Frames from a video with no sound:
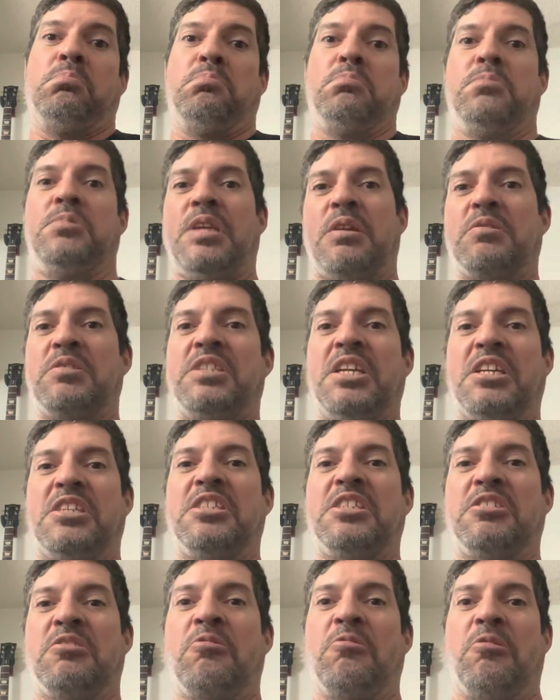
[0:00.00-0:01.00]
Sounds
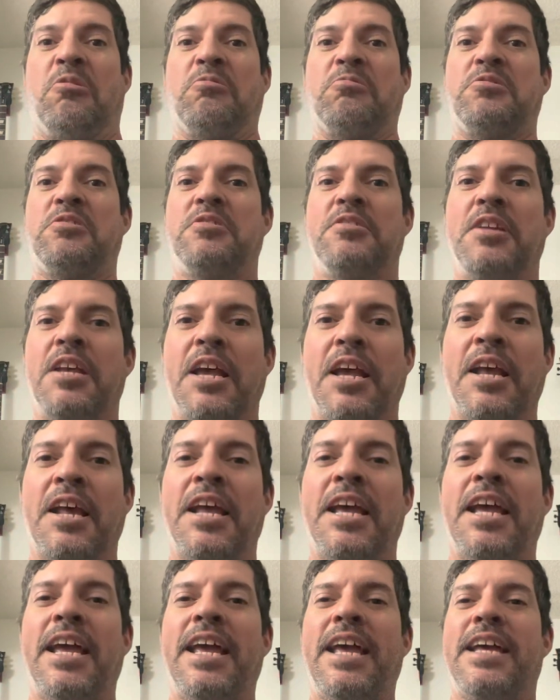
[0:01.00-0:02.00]
sexist, who knows?
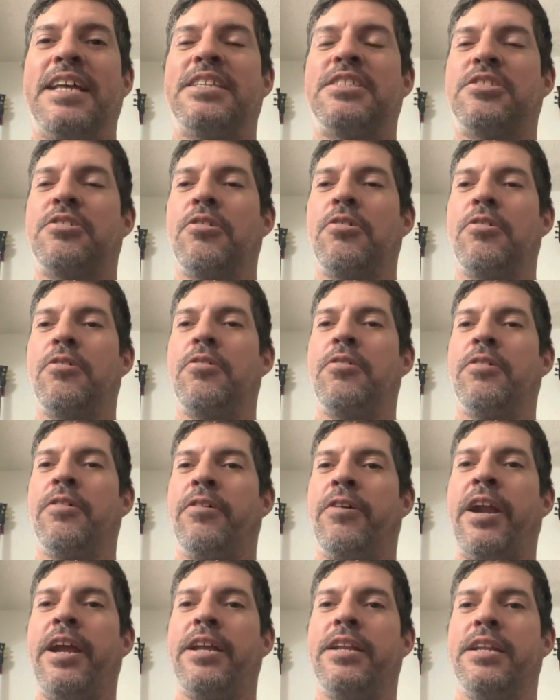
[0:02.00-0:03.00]
So,
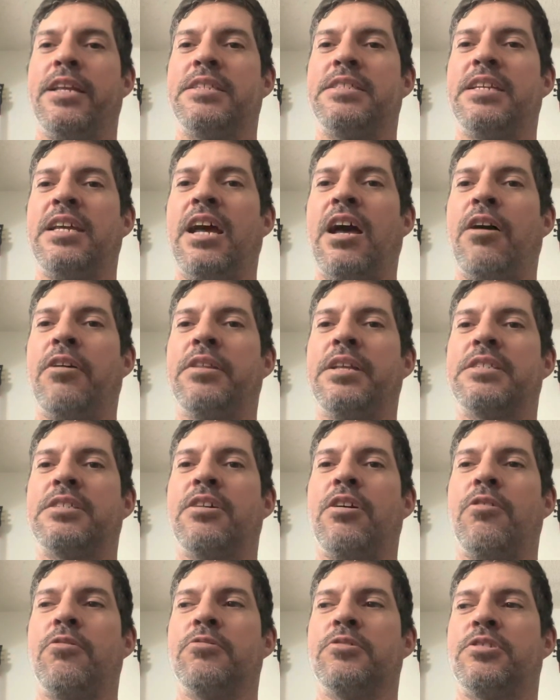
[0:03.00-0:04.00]
all right, let's see how this
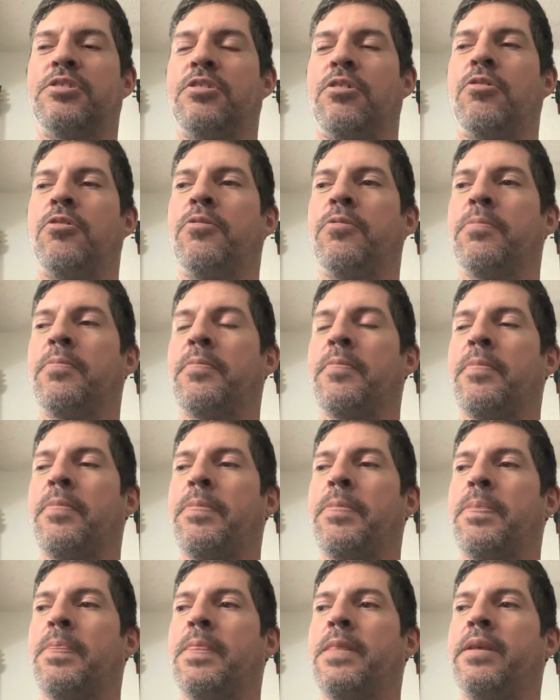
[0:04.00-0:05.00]
goes. So,
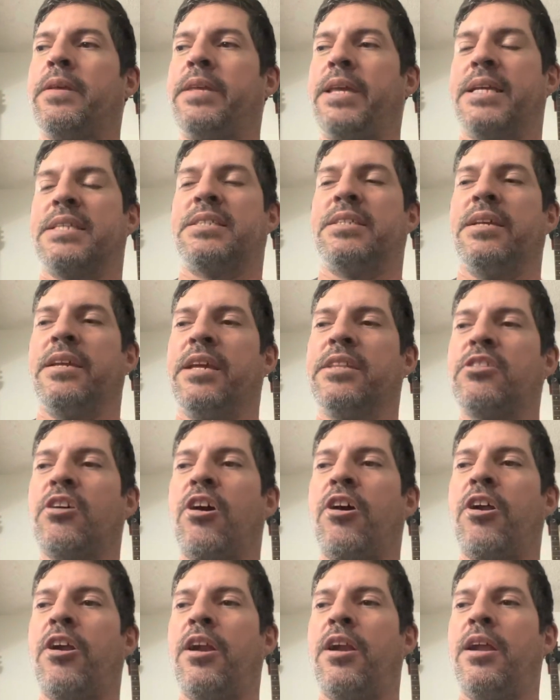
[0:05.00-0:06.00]
yes,
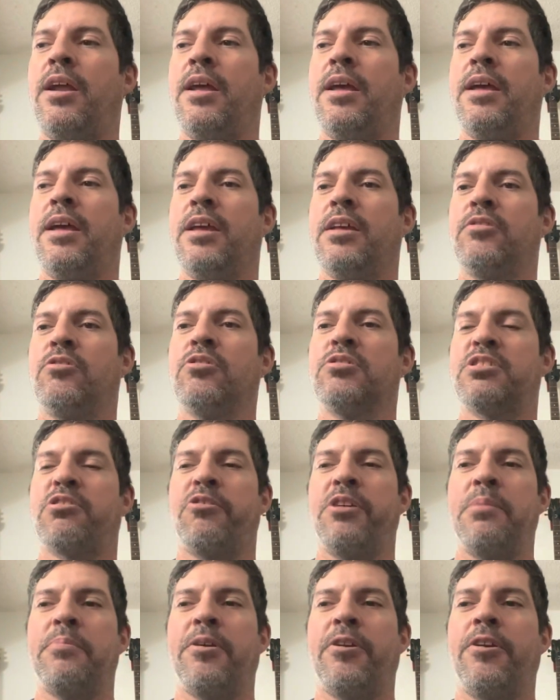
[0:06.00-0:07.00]
guitar, two
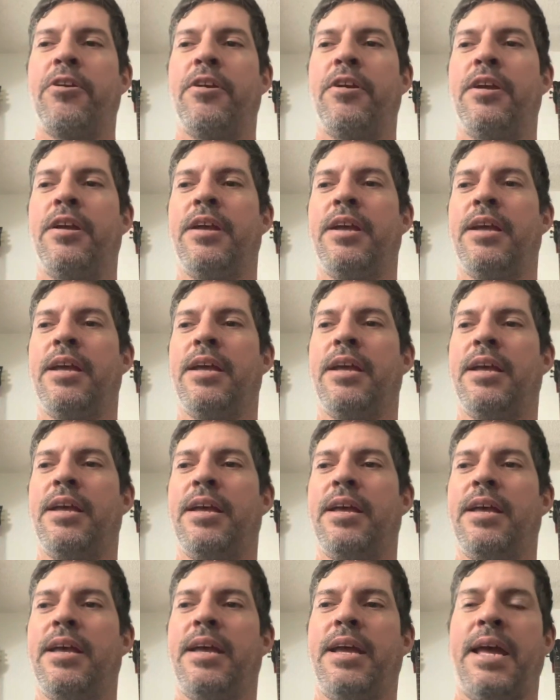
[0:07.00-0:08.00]
screamer,
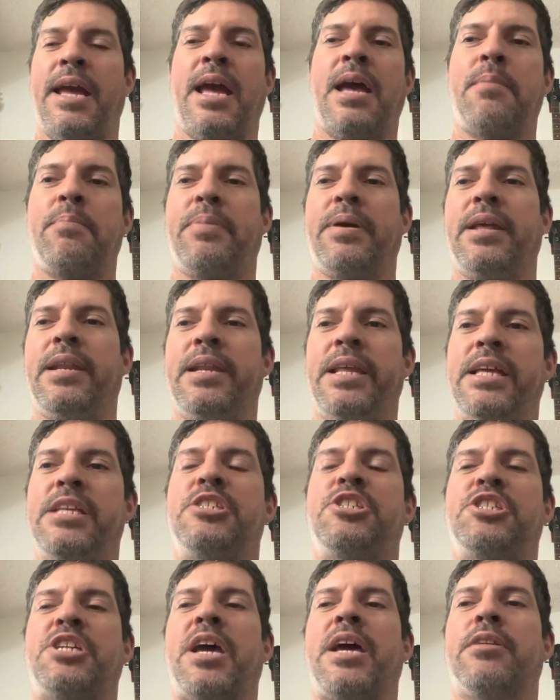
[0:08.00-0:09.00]
amp, lead
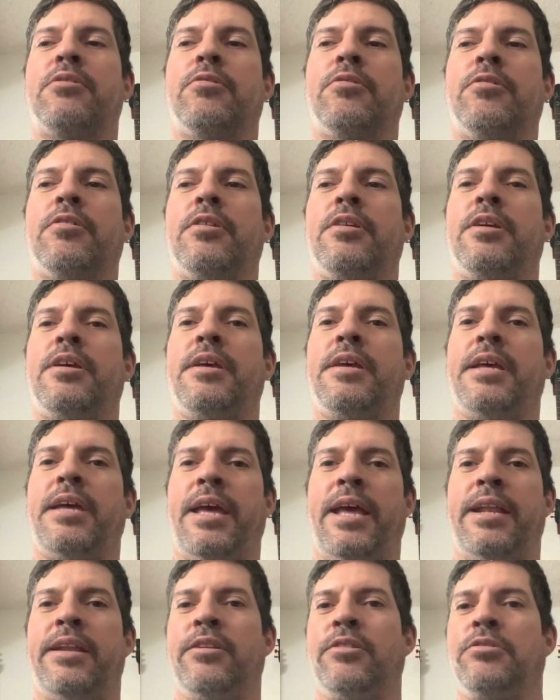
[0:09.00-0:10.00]
channel,
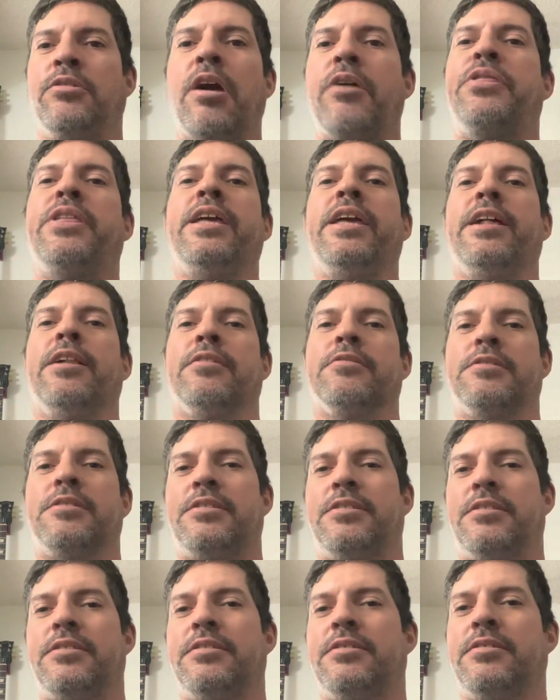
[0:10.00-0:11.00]
and nothing
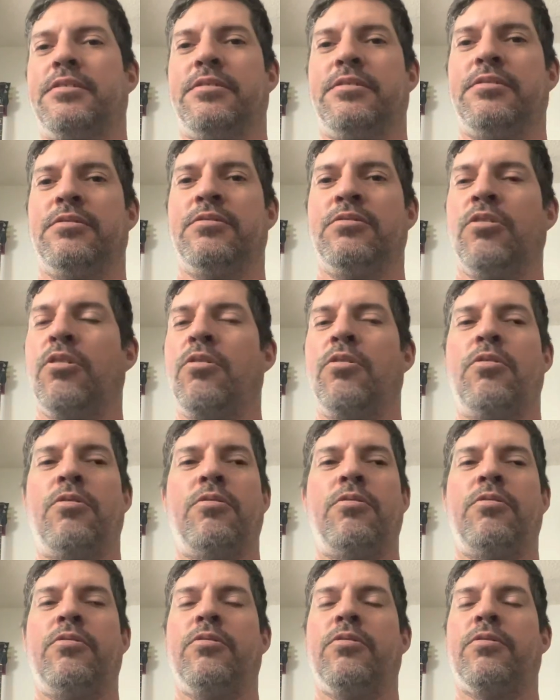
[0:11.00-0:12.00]
else.
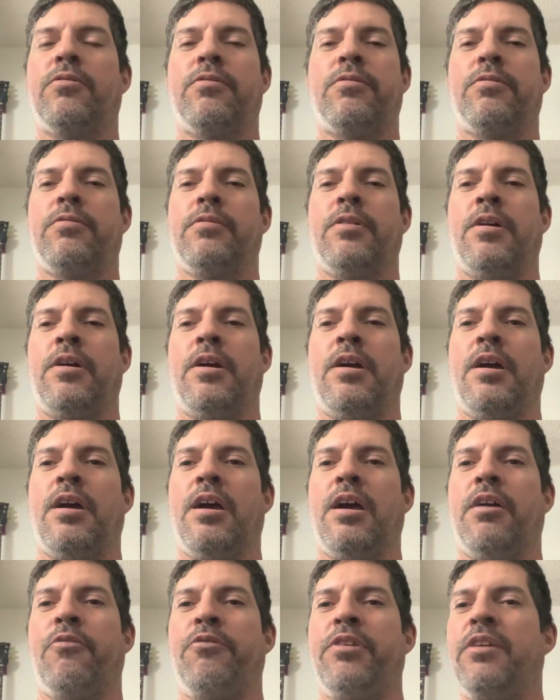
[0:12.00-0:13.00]
No
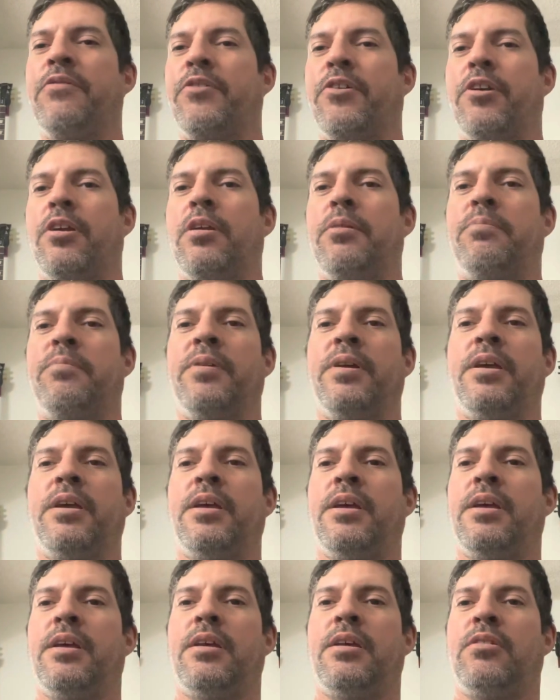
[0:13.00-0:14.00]
reverb,
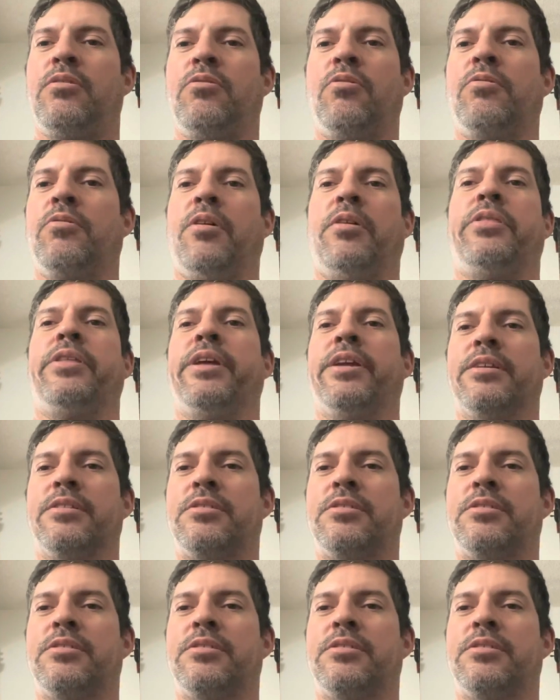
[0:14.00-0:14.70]
no nothing.